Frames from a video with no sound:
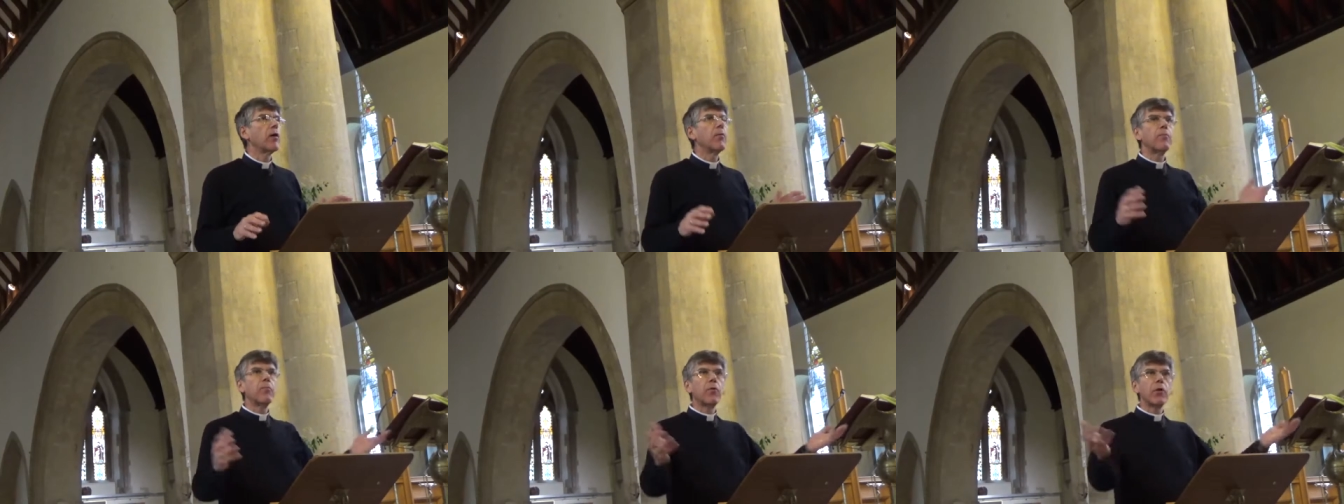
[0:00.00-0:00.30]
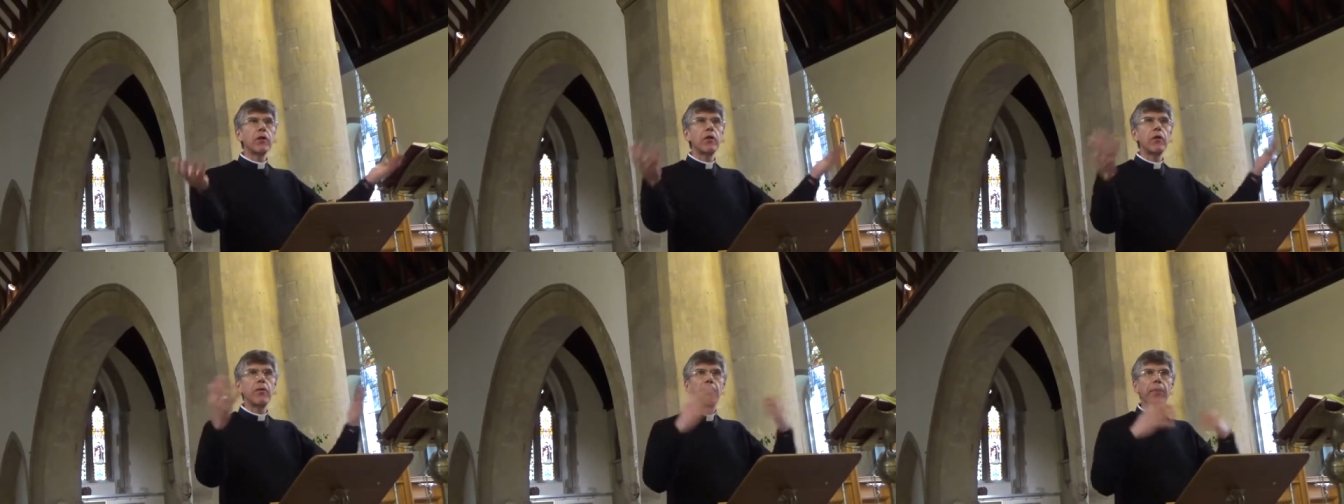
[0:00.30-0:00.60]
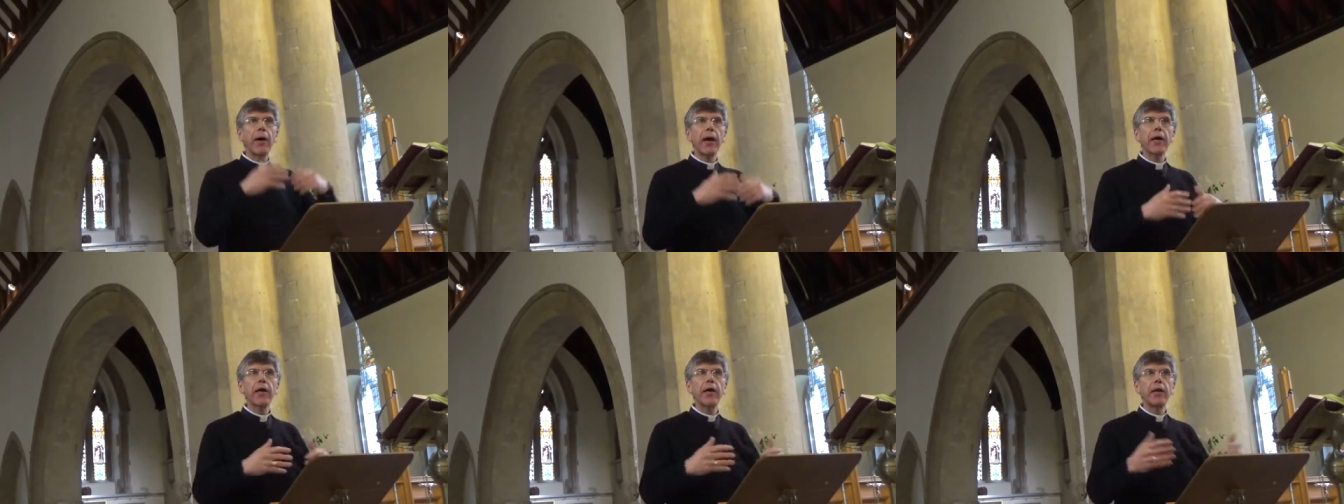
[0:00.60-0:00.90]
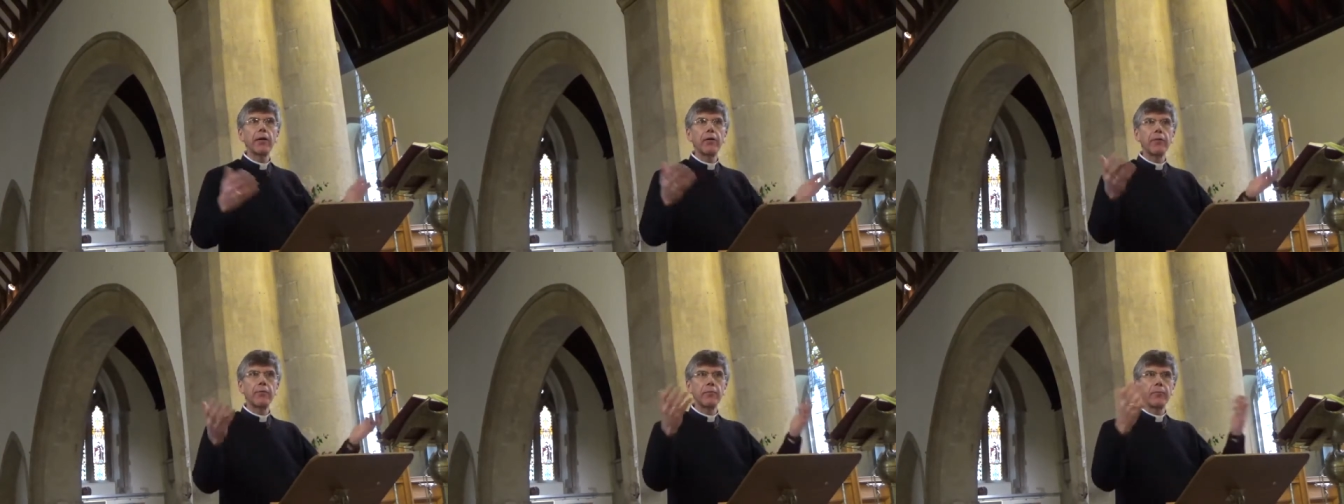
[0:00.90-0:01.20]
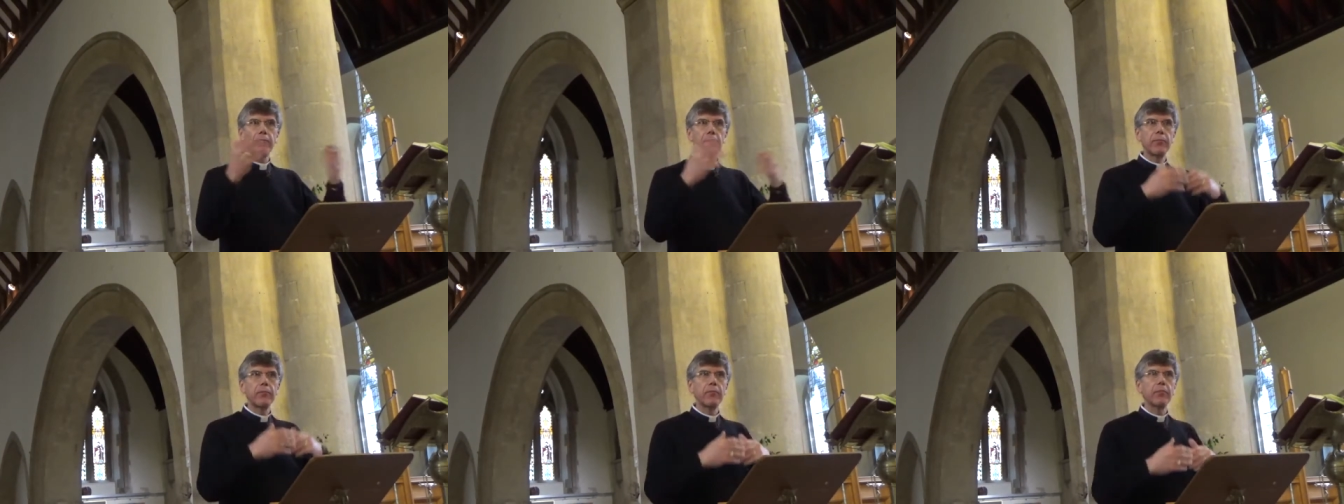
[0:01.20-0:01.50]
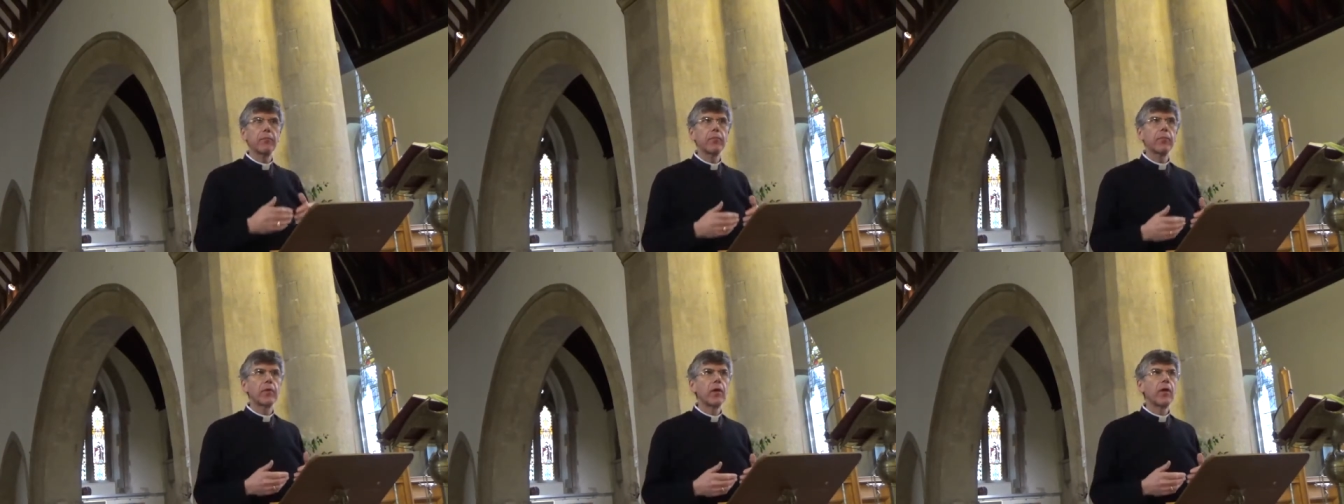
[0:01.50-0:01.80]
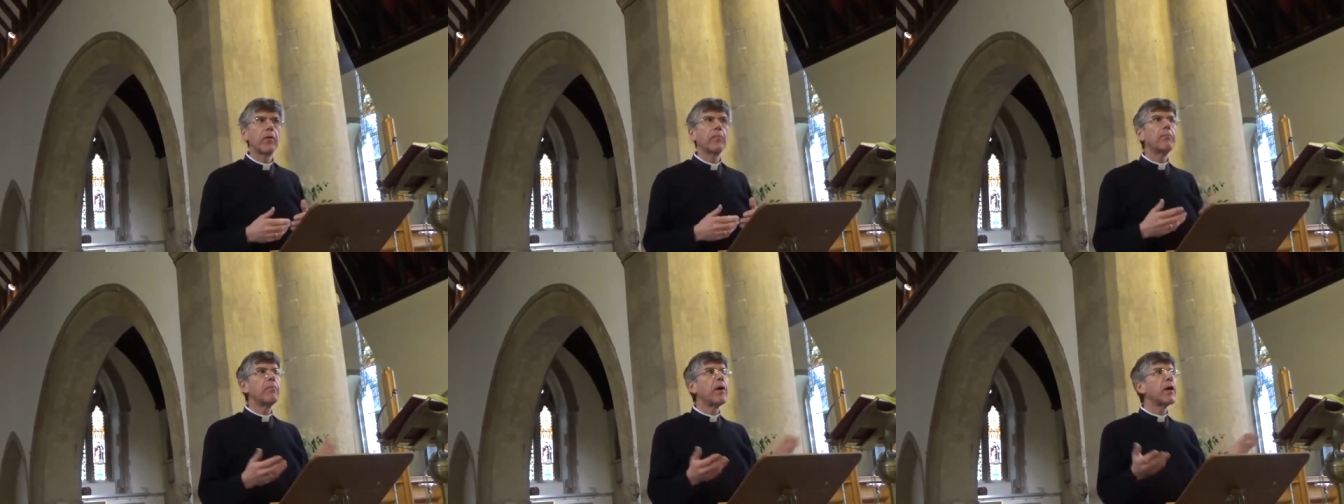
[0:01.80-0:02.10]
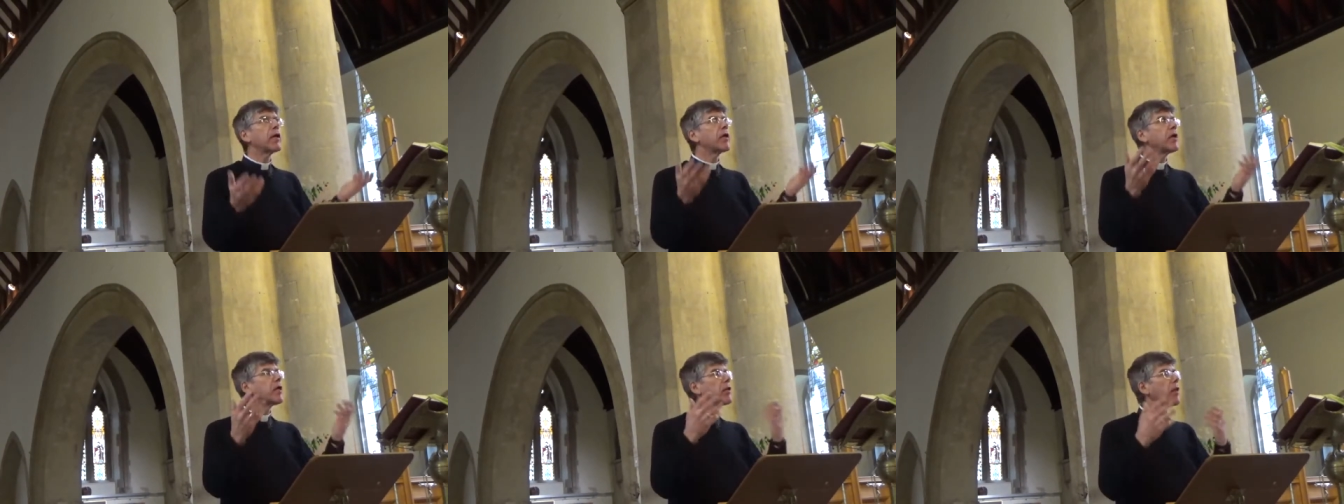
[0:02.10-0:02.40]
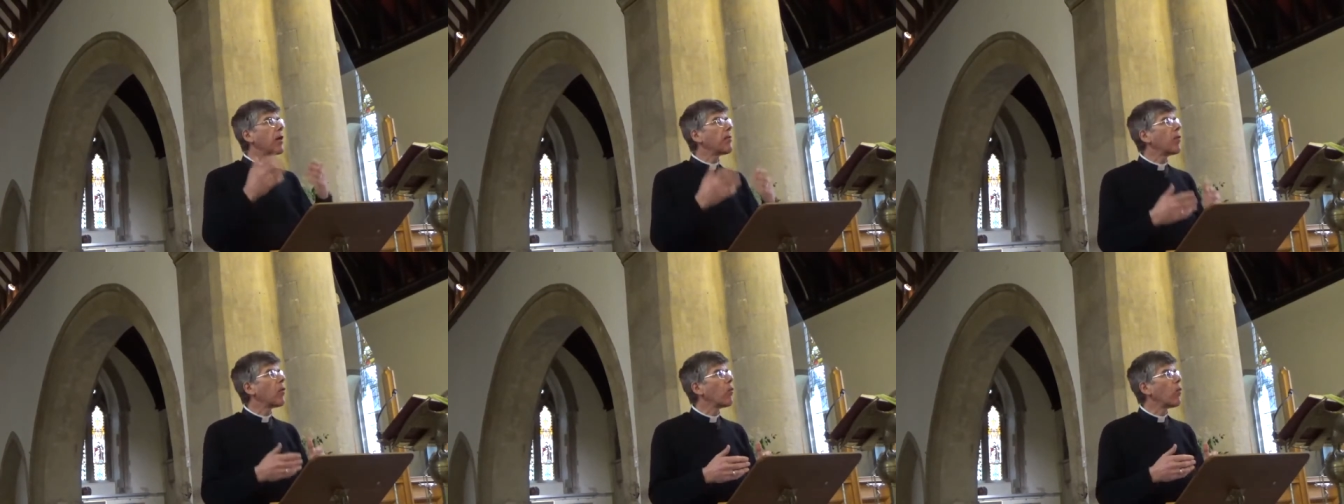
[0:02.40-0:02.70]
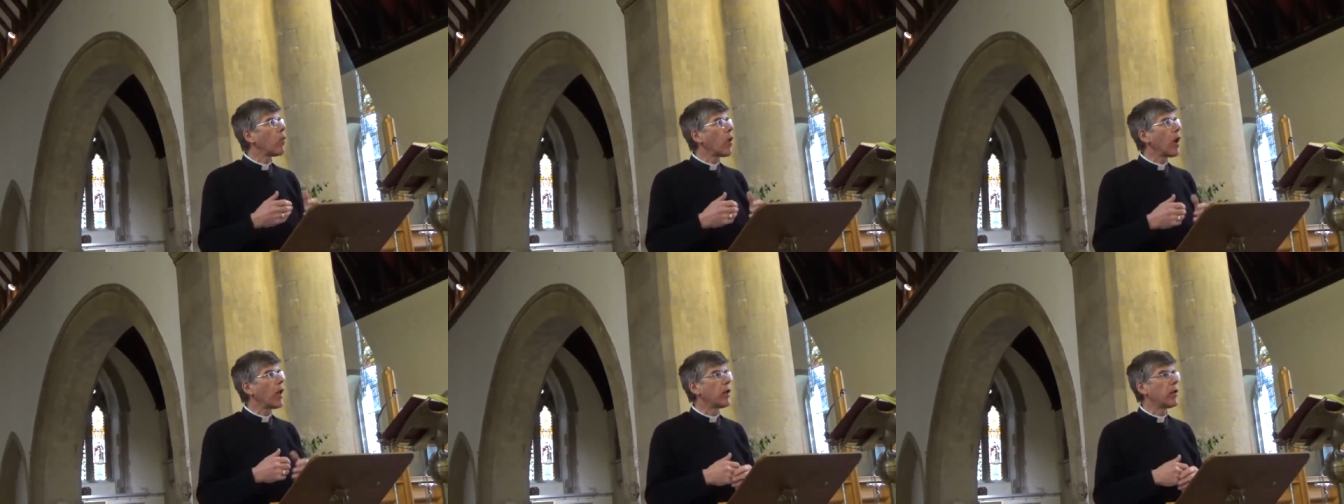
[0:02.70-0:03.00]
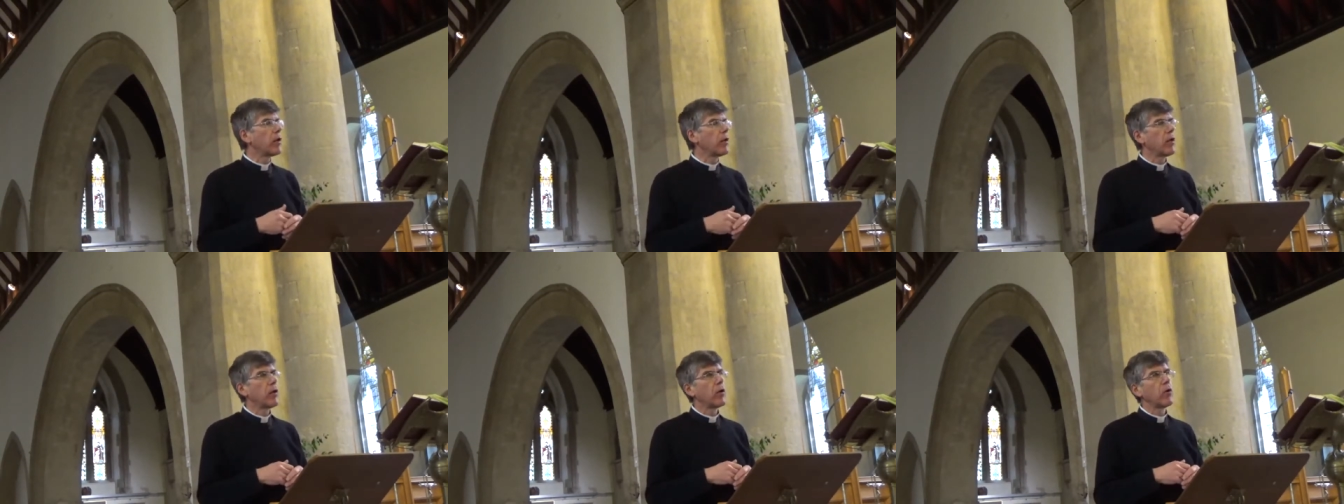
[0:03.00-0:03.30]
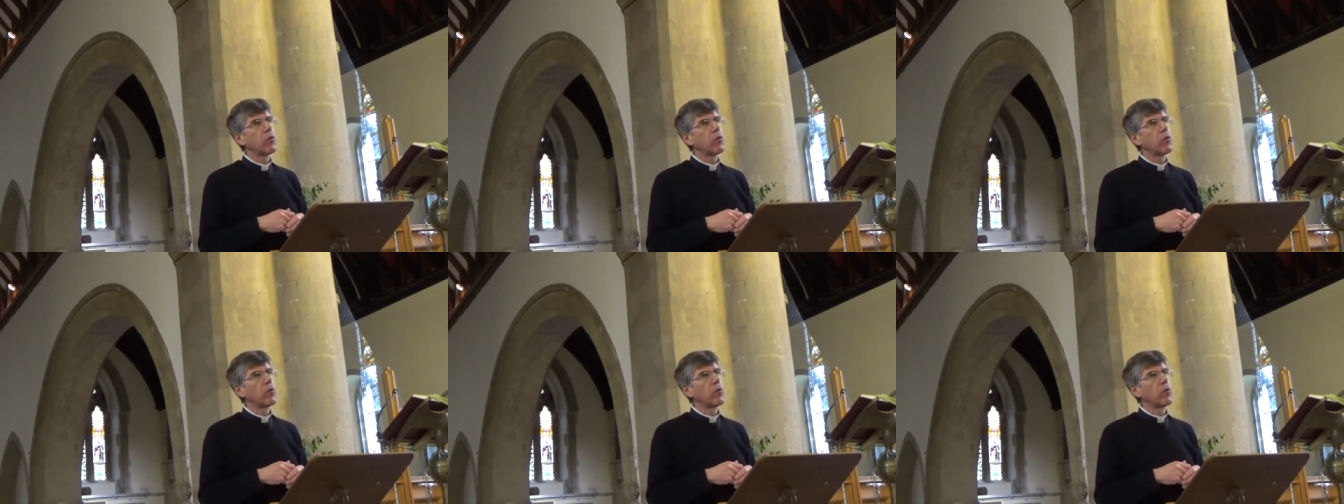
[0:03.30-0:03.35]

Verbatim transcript: bring them back in, making them one